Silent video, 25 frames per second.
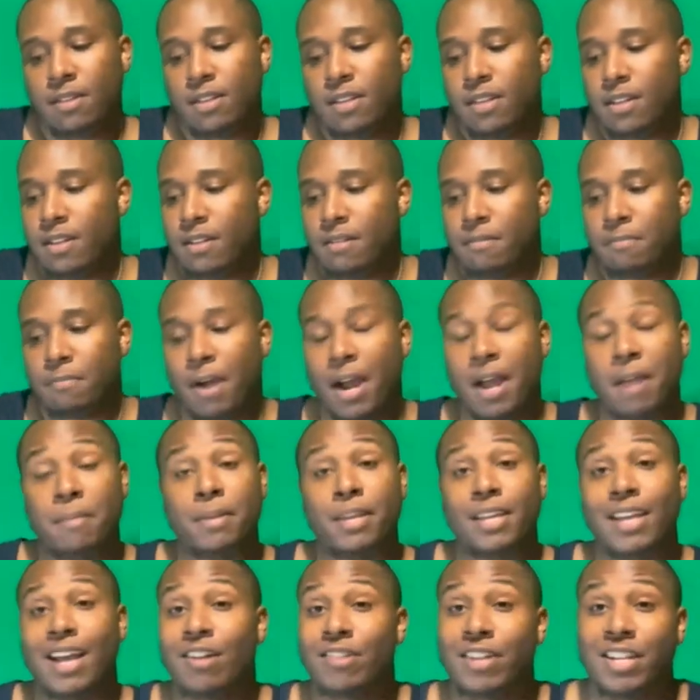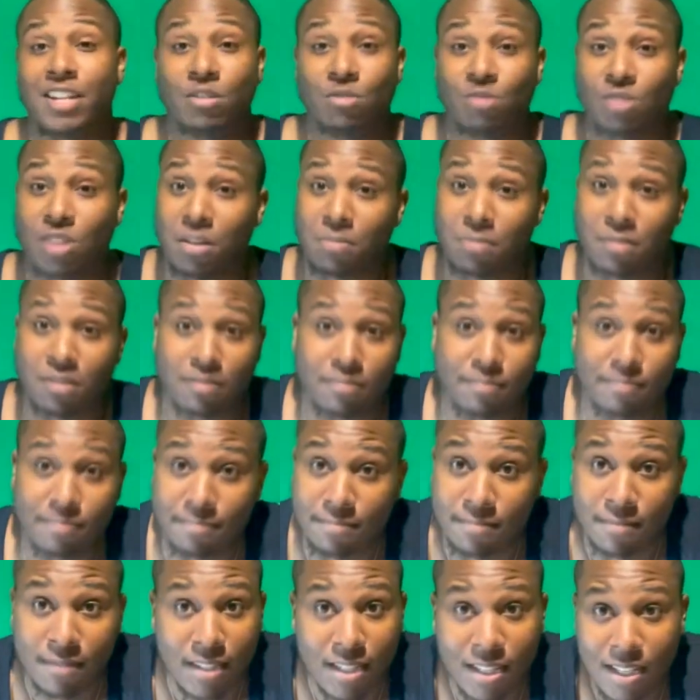Miami, y'all need to do something.
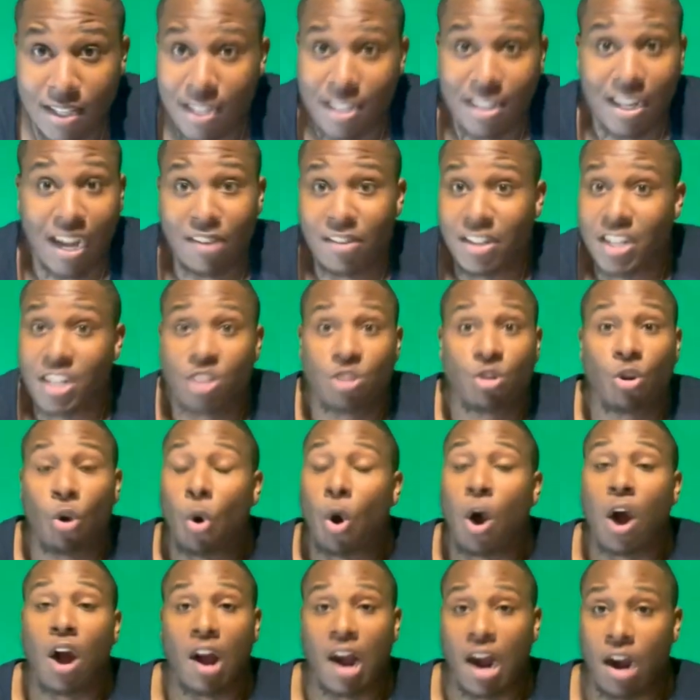Y'all need to go all out